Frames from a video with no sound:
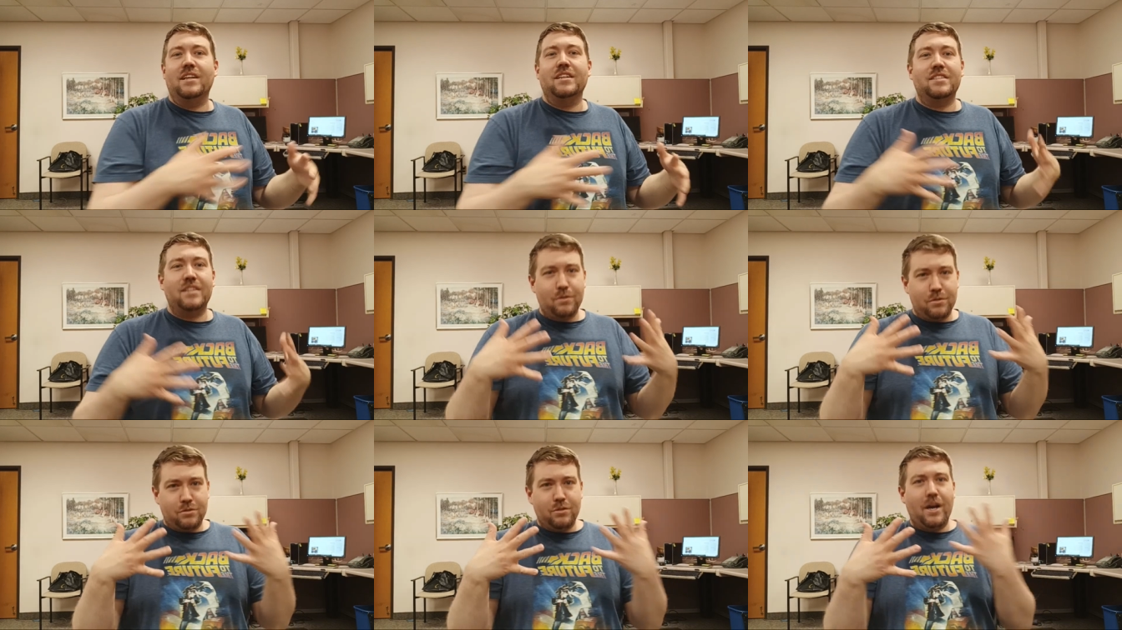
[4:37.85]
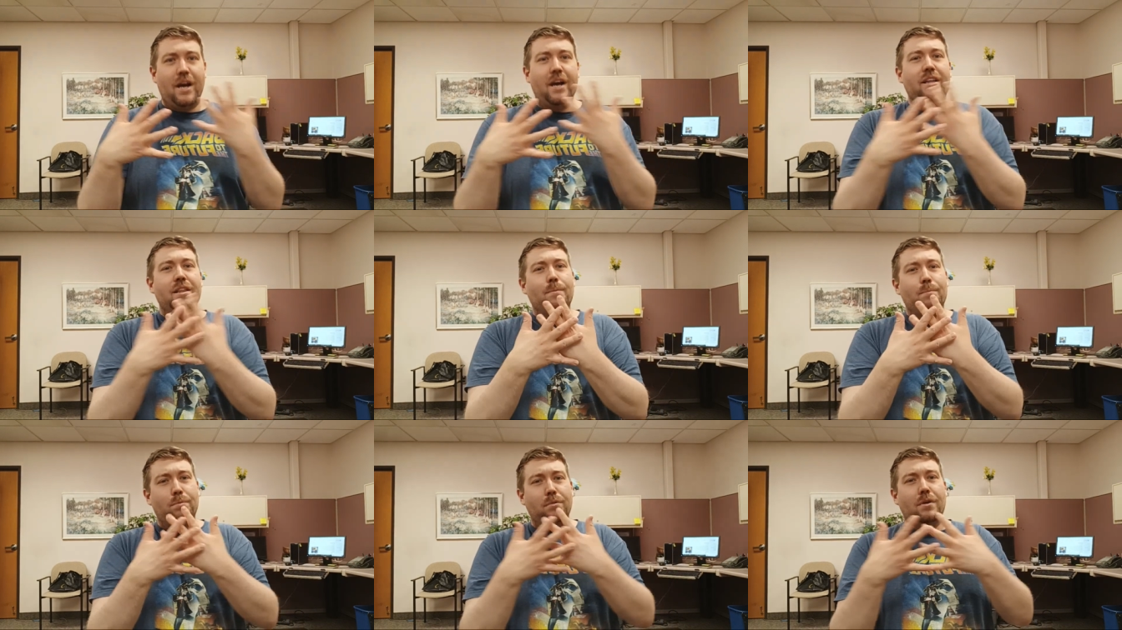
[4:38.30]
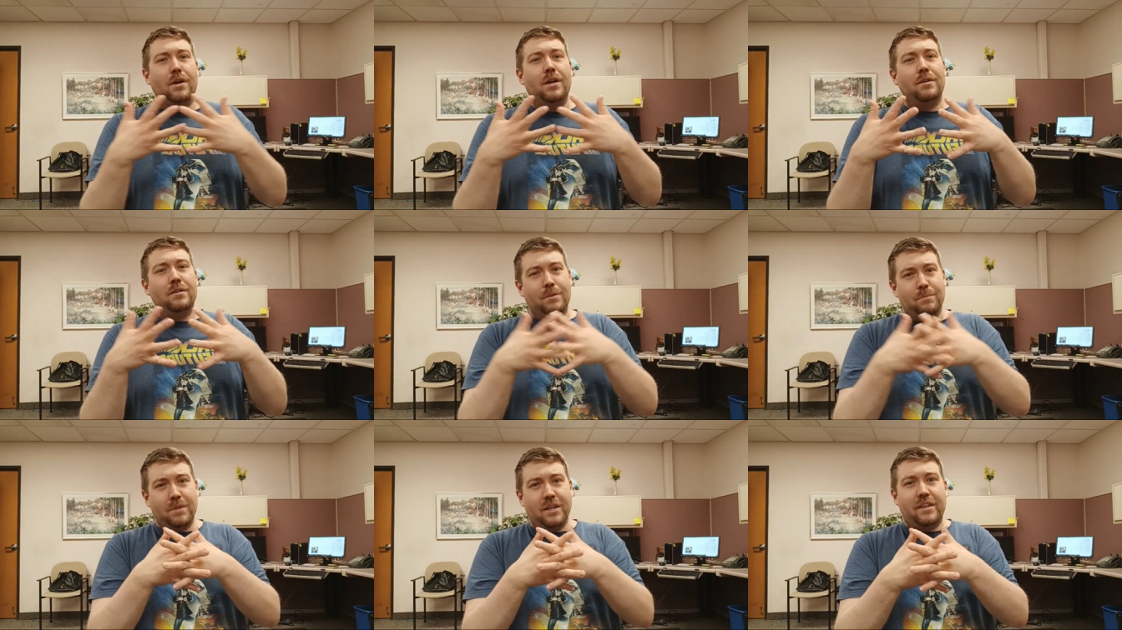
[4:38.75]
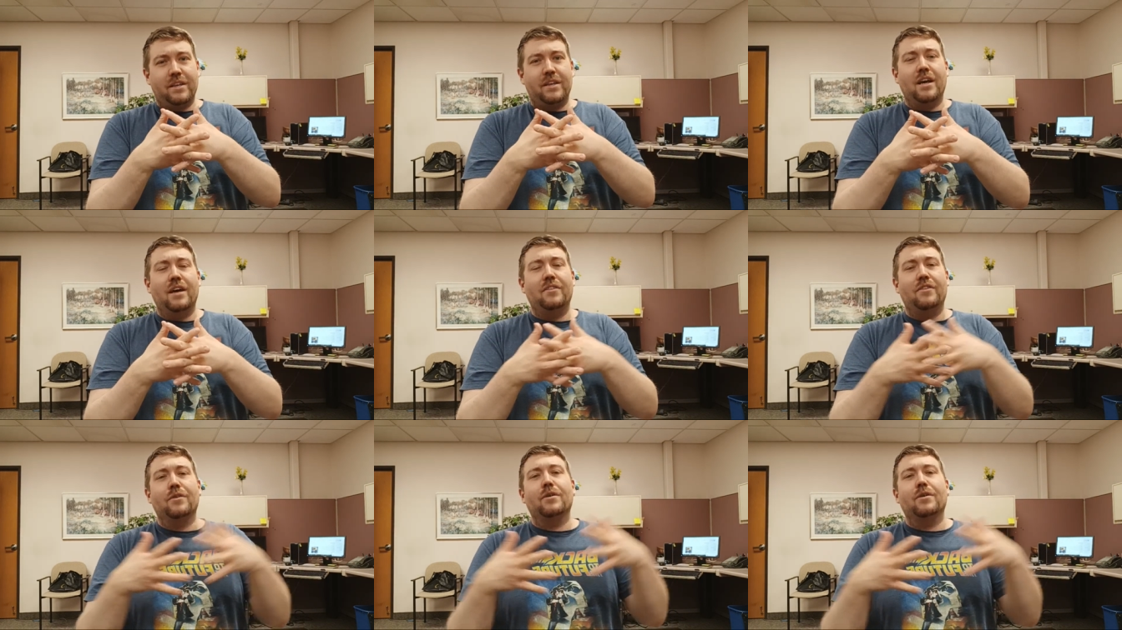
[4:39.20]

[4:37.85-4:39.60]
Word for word: They were trying to blend them together,